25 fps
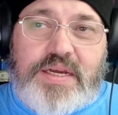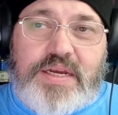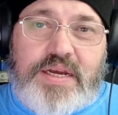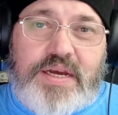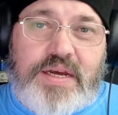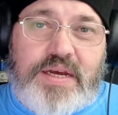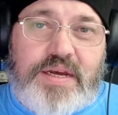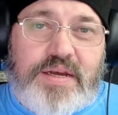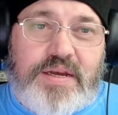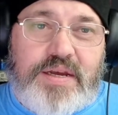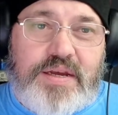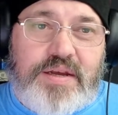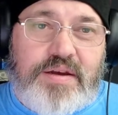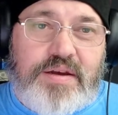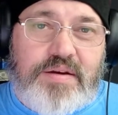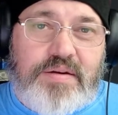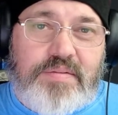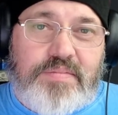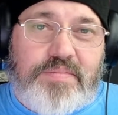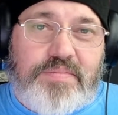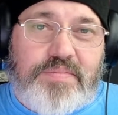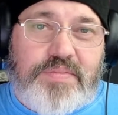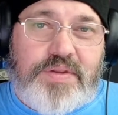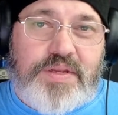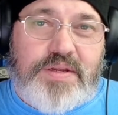
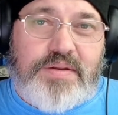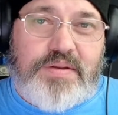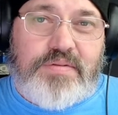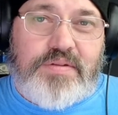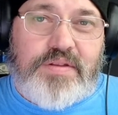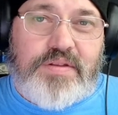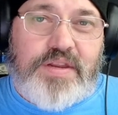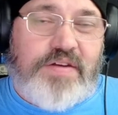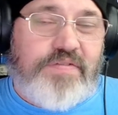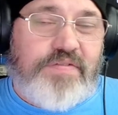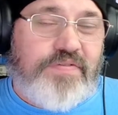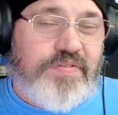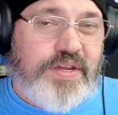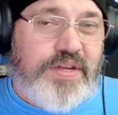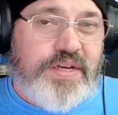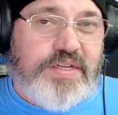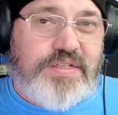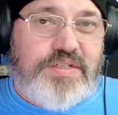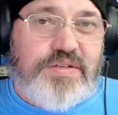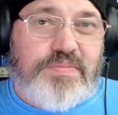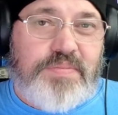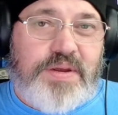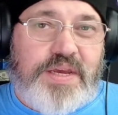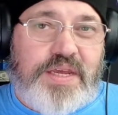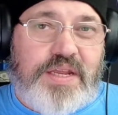
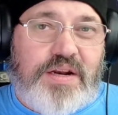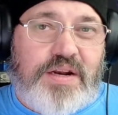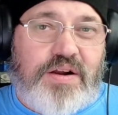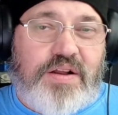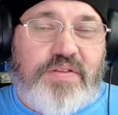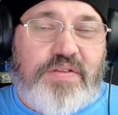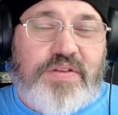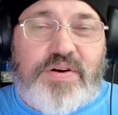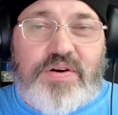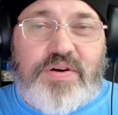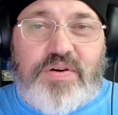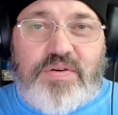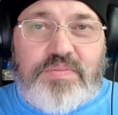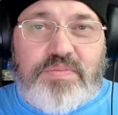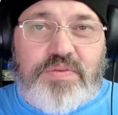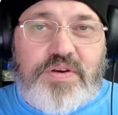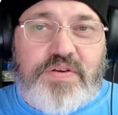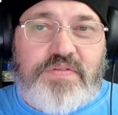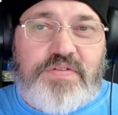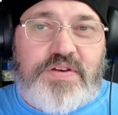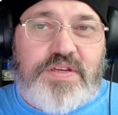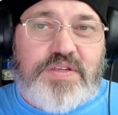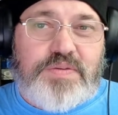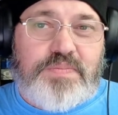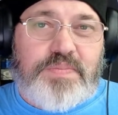Netflix are making all their own
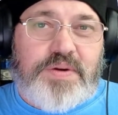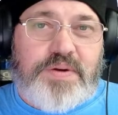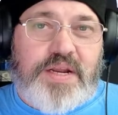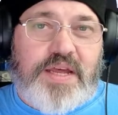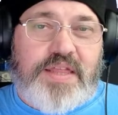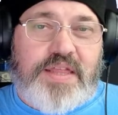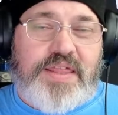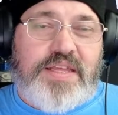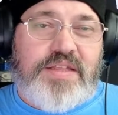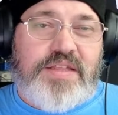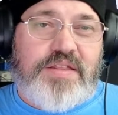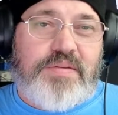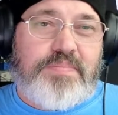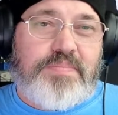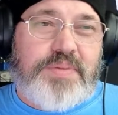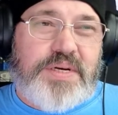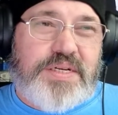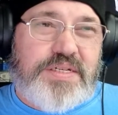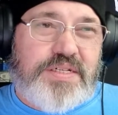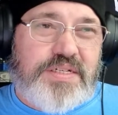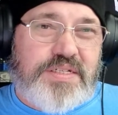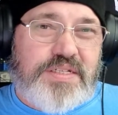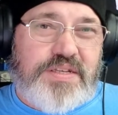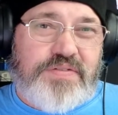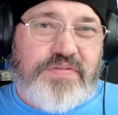movies, but I think the
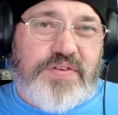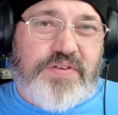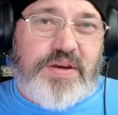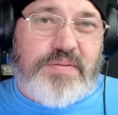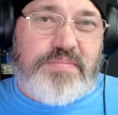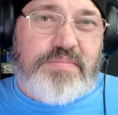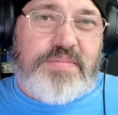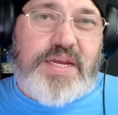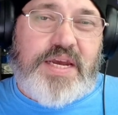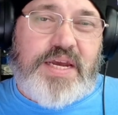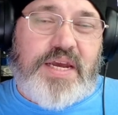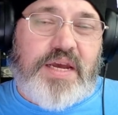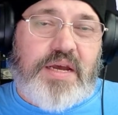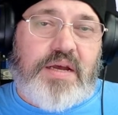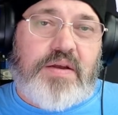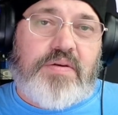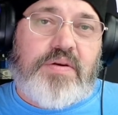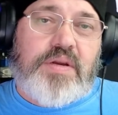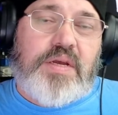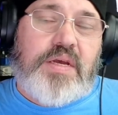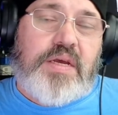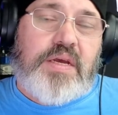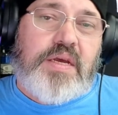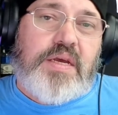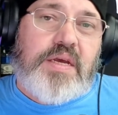budgets have come down.
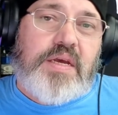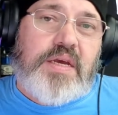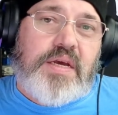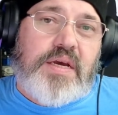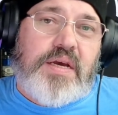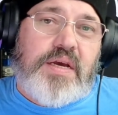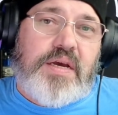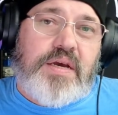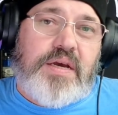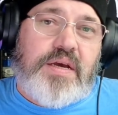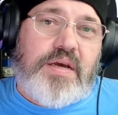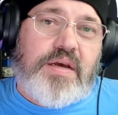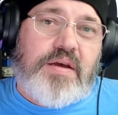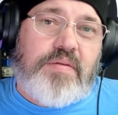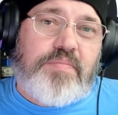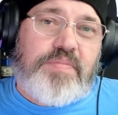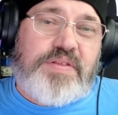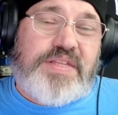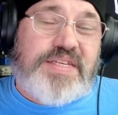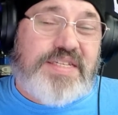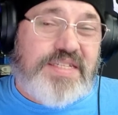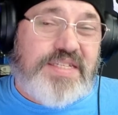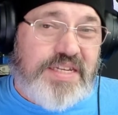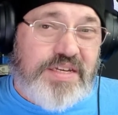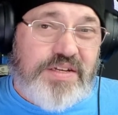But
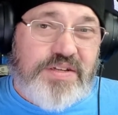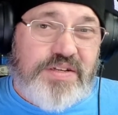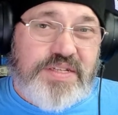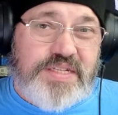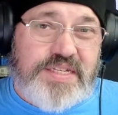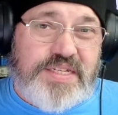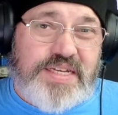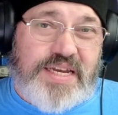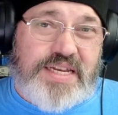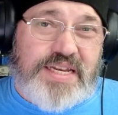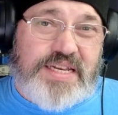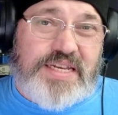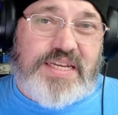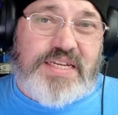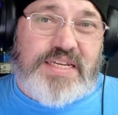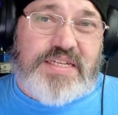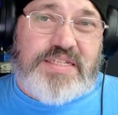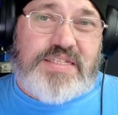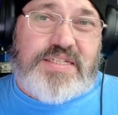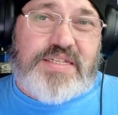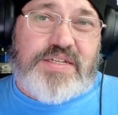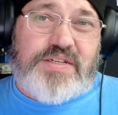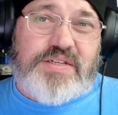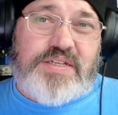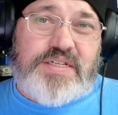the skill set
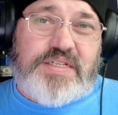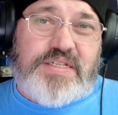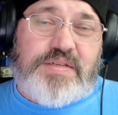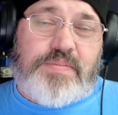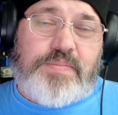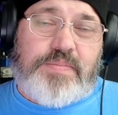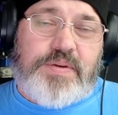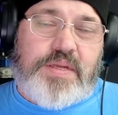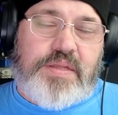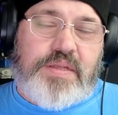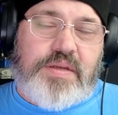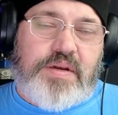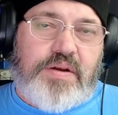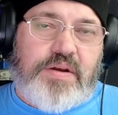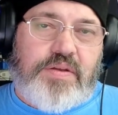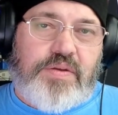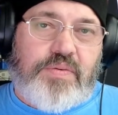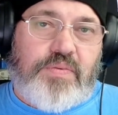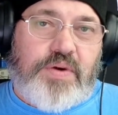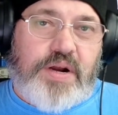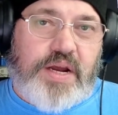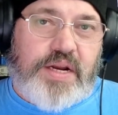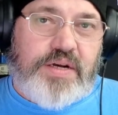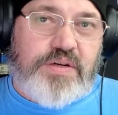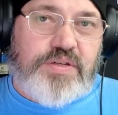still needs to be there. The
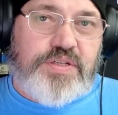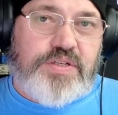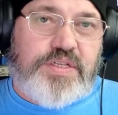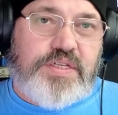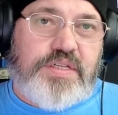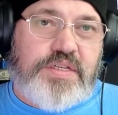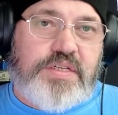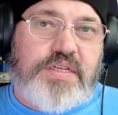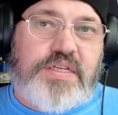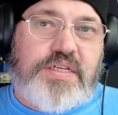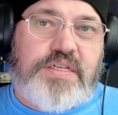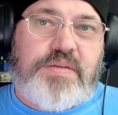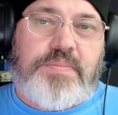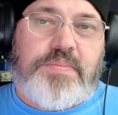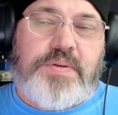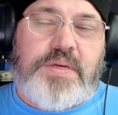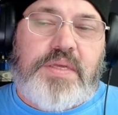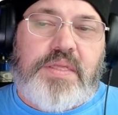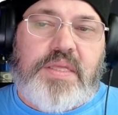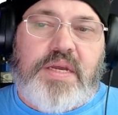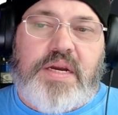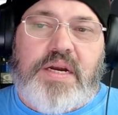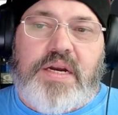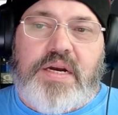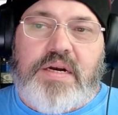writers still need to be
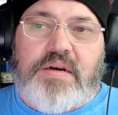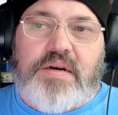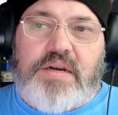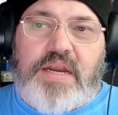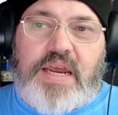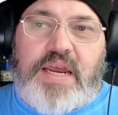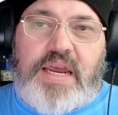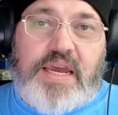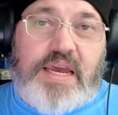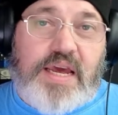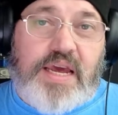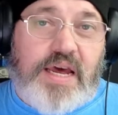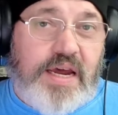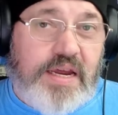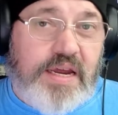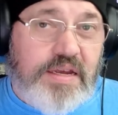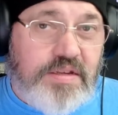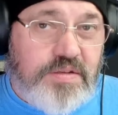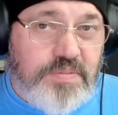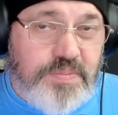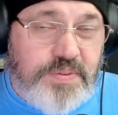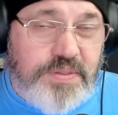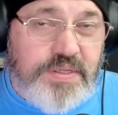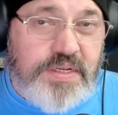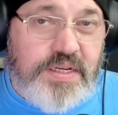there. AI is
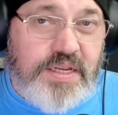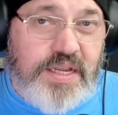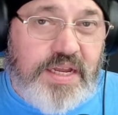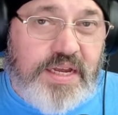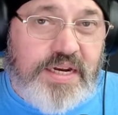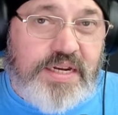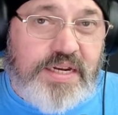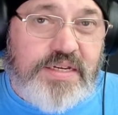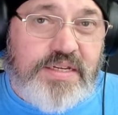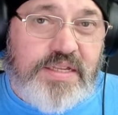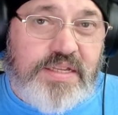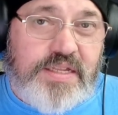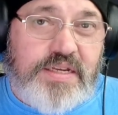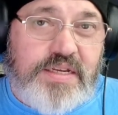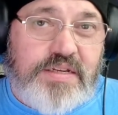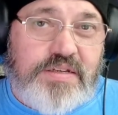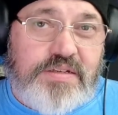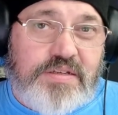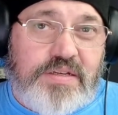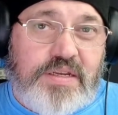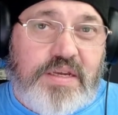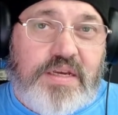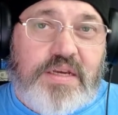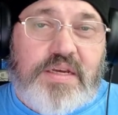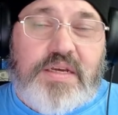putting a lot into this,
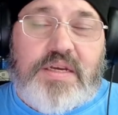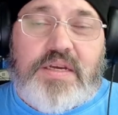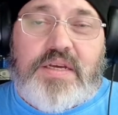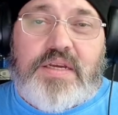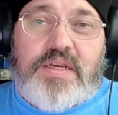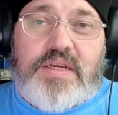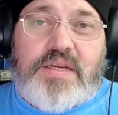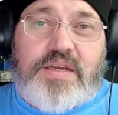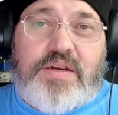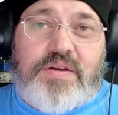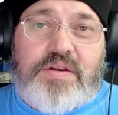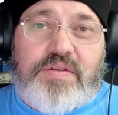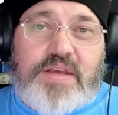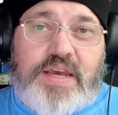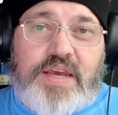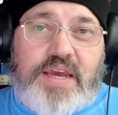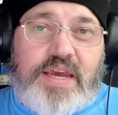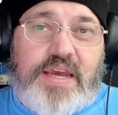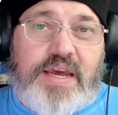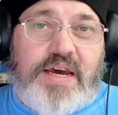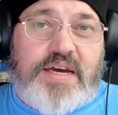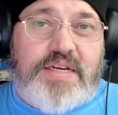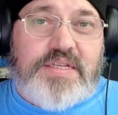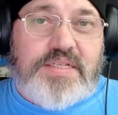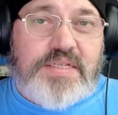the
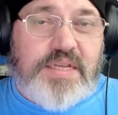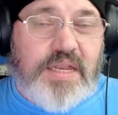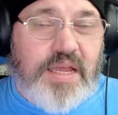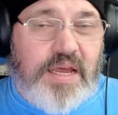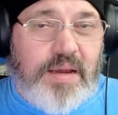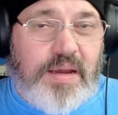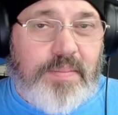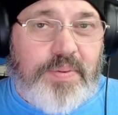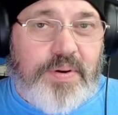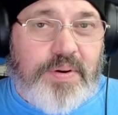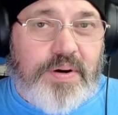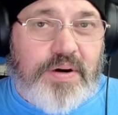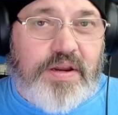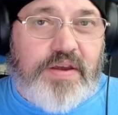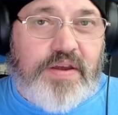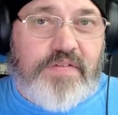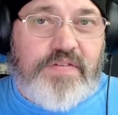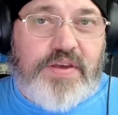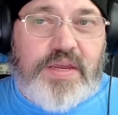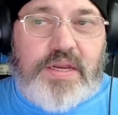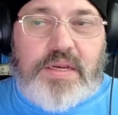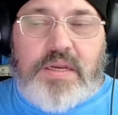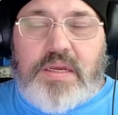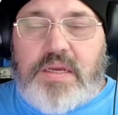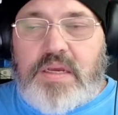AI slot part of
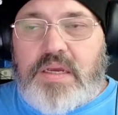it.